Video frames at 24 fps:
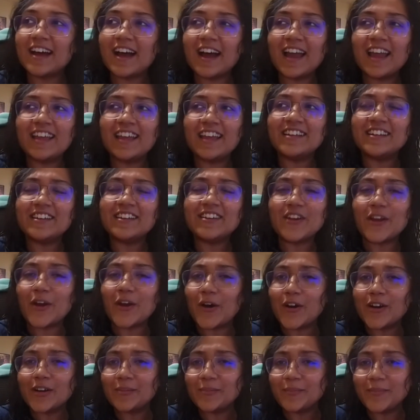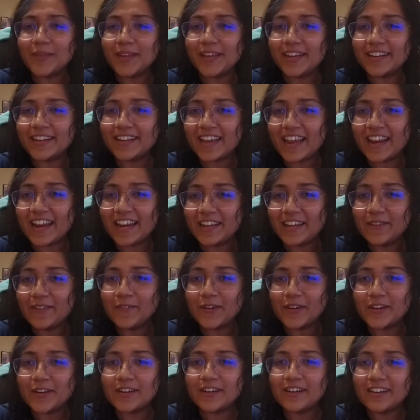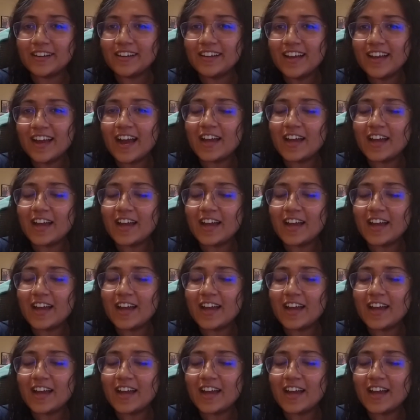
I did not meet anyone.